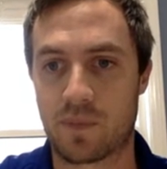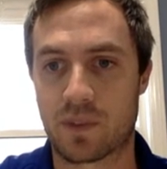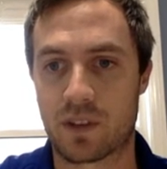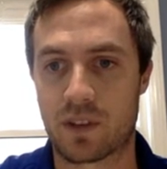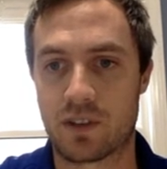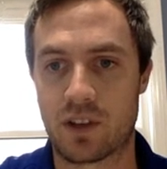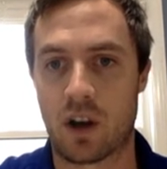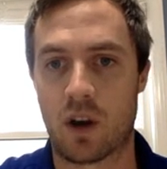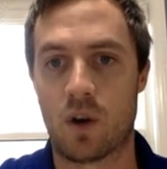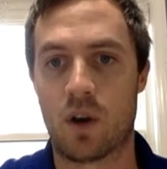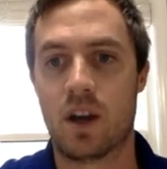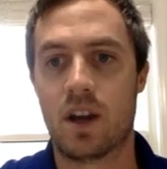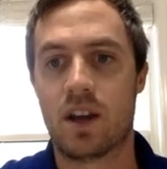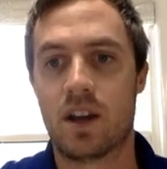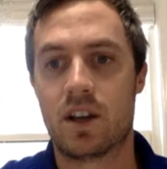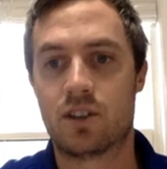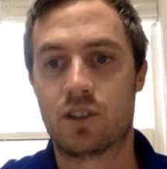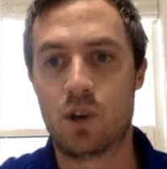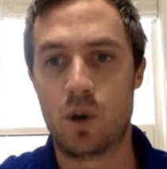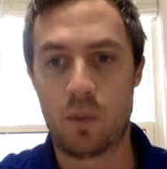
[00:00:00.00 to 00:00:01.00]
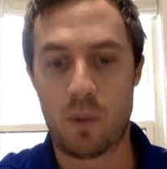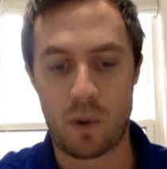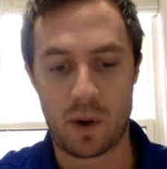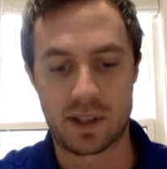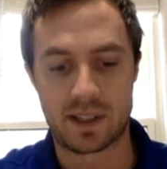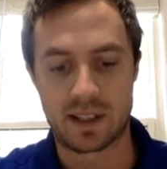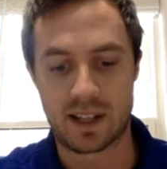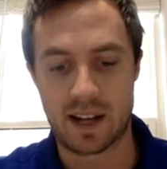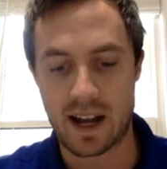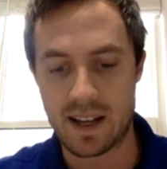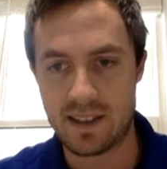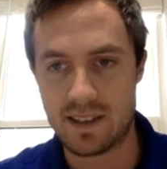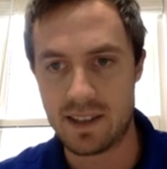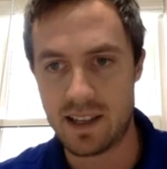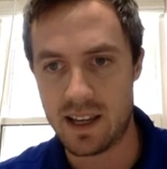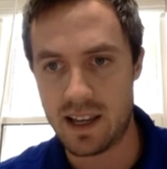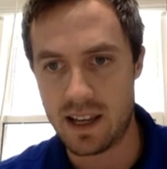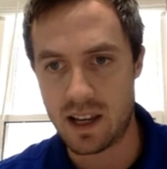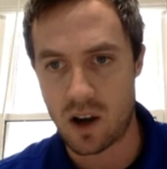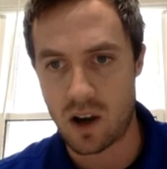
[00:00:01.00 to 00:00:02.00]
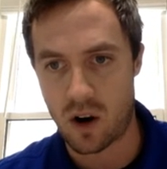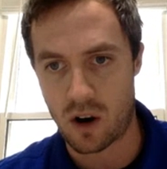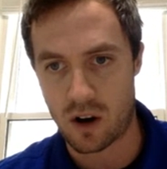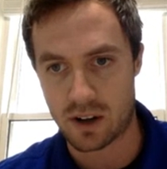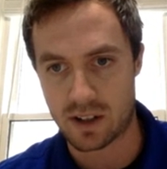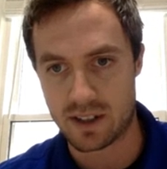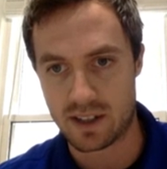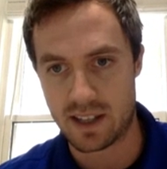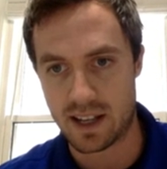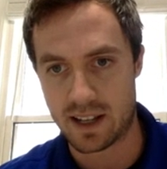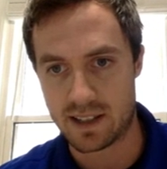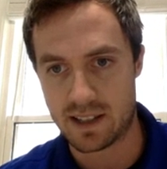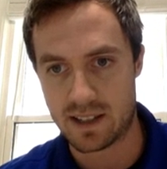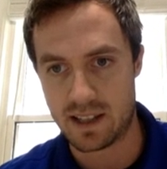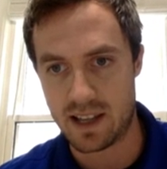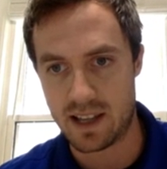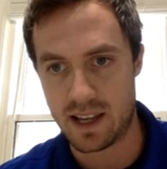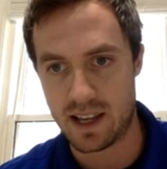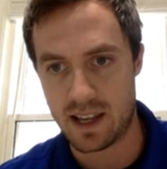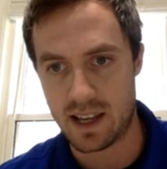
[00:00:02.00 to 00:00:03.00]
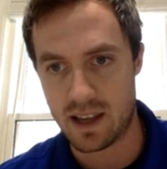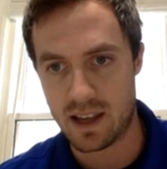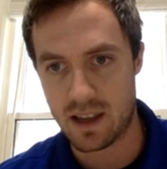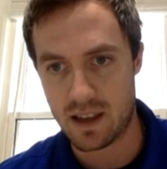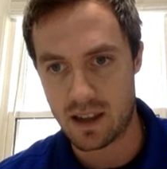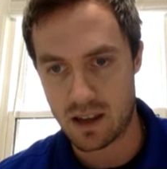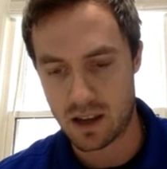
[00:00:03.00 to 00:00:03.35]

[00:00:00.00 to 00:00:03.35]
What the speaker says: So 2 points that I see are 60,